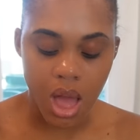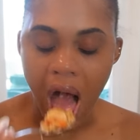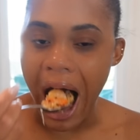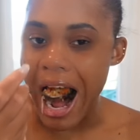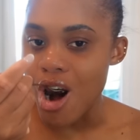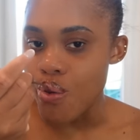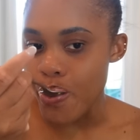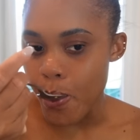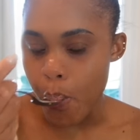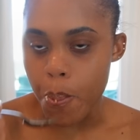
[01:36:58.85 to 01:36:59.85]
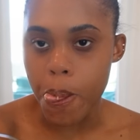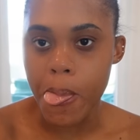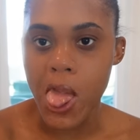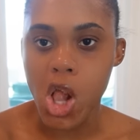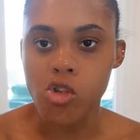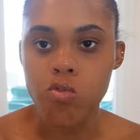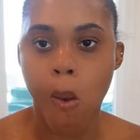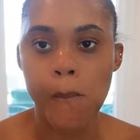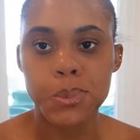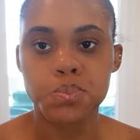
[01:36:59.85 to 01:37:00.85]
Oh, a girl
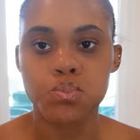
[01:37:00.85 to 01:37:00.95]
got